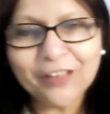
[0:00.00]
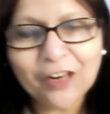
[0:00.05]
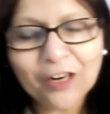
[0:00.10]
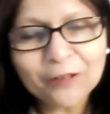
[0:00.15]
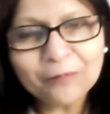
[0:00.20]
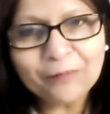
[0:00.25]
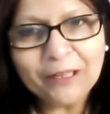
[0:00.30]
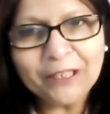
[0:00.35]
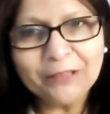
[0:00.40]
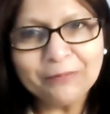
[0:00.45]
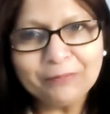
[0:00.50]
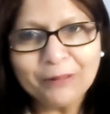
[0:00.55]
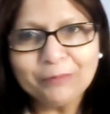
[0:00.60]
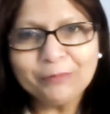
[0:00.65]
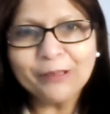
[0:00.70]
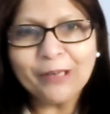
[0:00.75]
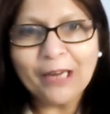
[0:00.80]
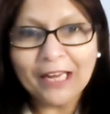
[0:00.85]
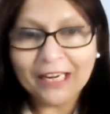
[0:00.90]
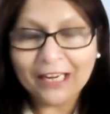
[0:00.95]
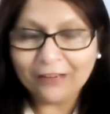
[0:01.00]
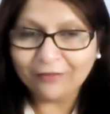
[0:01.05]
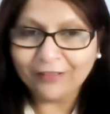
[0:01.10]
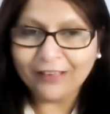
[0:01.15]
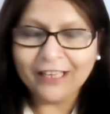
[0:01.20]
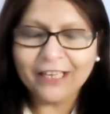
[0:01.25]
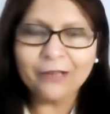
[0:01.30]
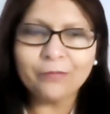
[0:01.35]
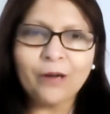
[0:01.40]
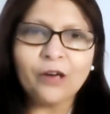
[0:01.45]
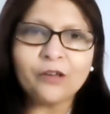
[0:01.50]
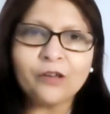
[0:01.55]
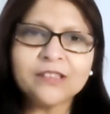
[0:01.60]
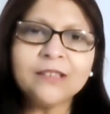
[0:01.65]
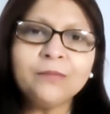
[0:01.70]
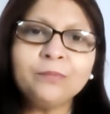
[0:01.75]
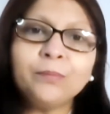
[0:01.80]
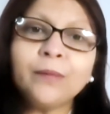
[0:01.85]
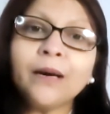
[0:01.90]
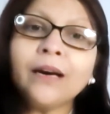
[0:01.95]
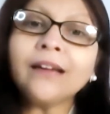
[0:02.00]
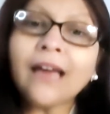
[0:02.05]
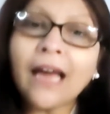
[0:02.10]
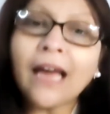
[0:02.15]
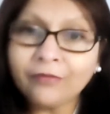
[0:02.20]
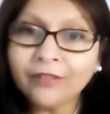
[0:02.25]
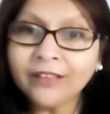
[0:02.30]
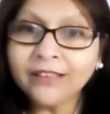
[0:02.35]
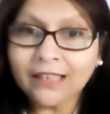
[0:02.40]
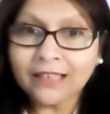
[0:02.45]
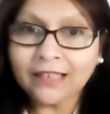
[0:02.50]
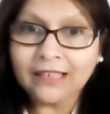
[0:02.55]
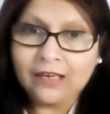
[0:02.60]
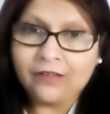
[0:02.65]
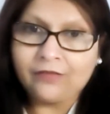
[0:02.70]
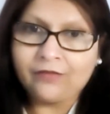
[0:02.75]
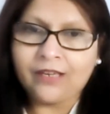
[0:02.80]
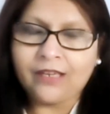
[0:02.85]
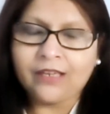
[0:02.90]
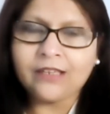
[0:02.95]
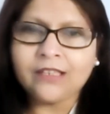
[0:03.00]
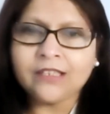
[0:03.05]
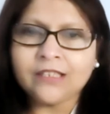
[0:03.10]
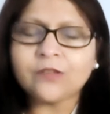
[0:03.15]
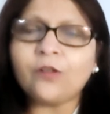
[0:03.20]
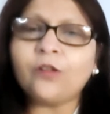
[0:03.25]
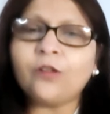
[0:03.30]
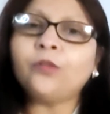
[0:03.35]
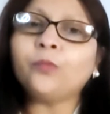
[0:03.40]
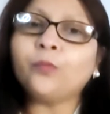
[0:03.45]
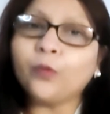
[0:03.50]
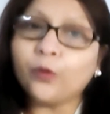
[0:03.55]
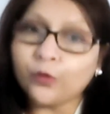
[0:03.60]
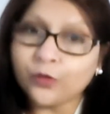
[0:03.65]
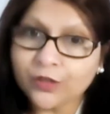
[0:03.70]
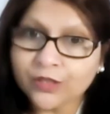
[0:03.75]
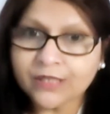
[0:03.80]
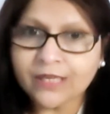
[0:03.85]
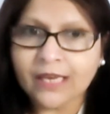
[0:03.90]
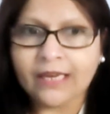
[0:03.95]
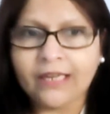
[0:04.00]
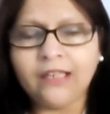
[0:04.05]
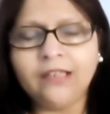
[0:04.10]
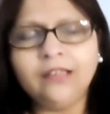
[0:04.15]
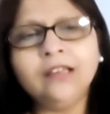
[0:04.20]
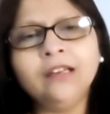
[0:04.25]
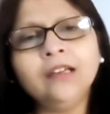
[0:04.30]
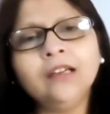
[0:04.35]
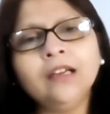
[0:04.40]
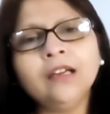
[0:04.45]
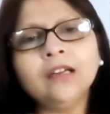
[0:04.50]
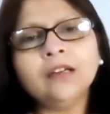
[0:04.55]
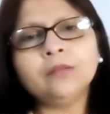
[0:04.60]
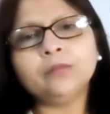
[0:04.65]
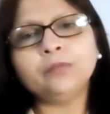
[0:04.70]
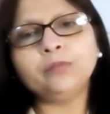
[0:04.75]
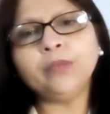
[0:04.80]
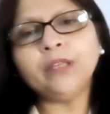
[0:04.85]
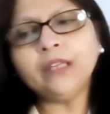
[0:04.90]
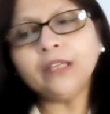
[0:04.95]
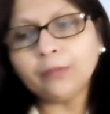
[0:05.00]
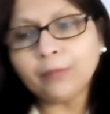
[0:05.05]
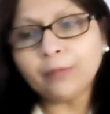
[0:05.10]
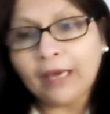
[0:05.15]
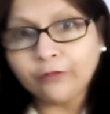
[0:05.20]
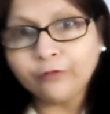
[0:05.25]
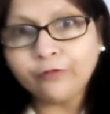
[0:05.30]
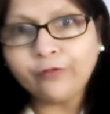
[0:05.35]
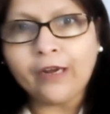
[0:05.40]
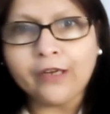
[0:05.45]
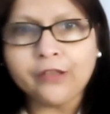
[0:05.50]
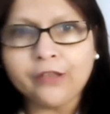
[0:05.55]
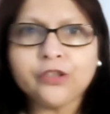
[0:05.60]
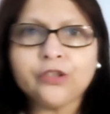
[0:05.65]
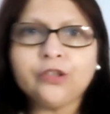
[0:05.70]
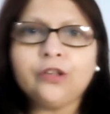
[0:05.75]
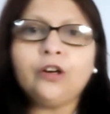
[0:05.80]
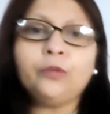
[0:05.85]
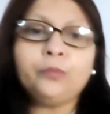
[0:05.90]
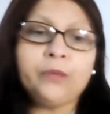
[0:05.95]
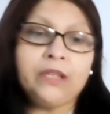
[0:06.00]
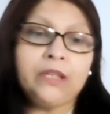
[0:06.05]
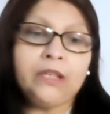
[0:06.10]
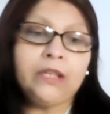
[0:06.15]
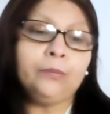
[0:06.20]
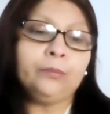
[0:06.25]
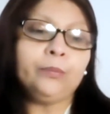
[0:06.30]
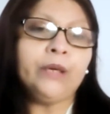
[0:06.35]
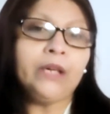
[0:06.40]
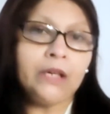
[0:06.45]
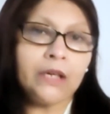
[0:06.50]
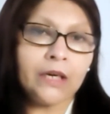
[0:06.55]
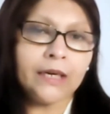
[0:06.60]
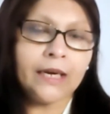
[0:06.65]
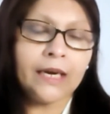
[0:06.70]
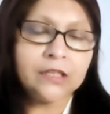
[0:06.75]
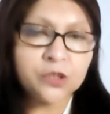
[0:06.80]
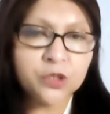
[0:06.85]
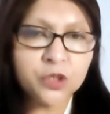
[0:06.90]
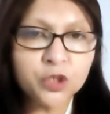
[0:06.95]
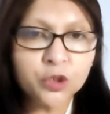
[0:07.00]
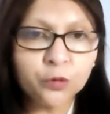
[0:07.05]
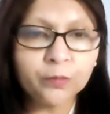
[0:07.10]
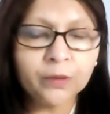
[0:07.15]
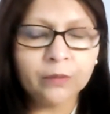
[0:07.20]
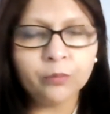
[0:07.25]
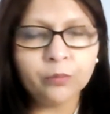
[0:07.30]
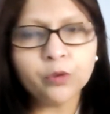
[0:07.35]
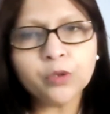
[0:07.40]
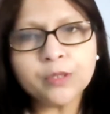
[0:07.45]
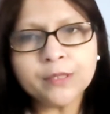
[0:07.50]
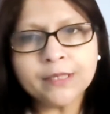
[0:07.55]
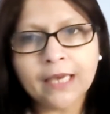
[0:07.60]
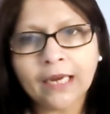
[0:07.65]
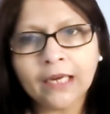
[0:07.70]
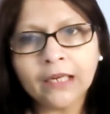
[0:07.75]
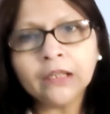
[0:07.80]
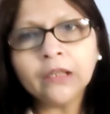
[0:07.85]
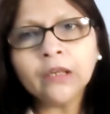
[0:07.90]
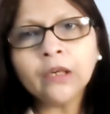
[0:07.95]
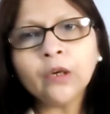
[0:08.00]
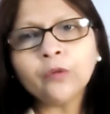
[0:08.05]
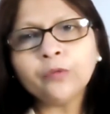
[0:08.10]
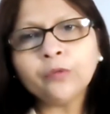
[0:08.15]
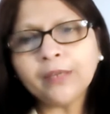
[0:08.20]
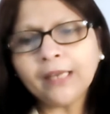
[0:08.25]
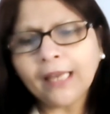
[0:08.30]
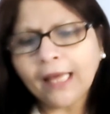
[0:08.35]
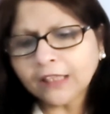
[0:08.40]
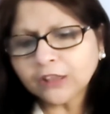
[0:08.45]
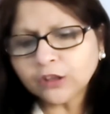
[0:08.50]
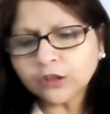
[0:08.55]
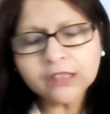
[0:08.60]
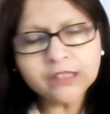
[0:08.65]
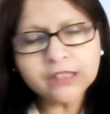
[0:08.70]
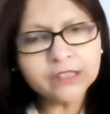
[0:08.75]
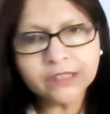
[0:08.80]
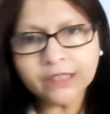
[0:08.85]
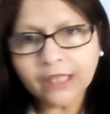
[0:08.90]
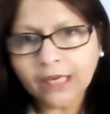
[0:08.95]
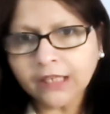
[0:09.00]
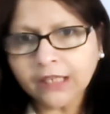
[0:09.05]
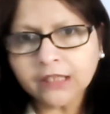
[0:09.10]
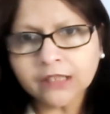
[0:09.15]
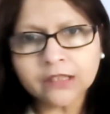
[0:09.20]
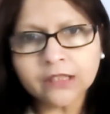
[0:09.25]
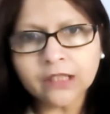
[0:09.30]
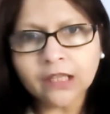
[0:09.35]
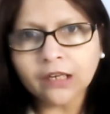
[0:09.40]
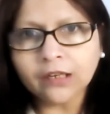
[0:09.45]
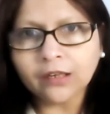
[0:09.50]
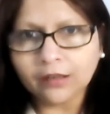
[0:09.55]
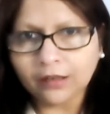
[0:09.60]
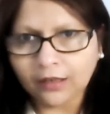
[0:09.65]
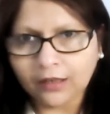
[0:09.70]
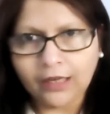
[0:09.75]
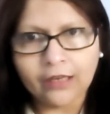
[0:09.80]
Not many people are aware about it, but having that awareness on both sides, being a manufacturer, meaning being a consumer, both sides will actually change the